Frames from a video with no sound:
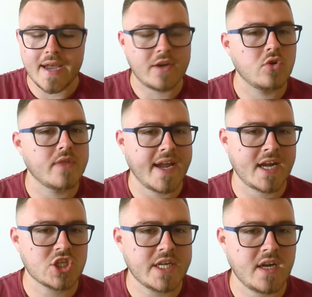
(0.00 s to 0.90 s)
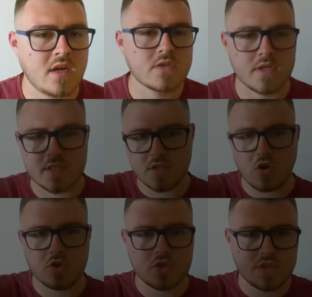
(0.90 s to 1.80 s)
and who they actually are. So this is the
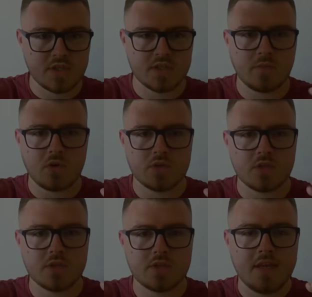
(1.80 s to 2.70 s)
conscious, the subconscious.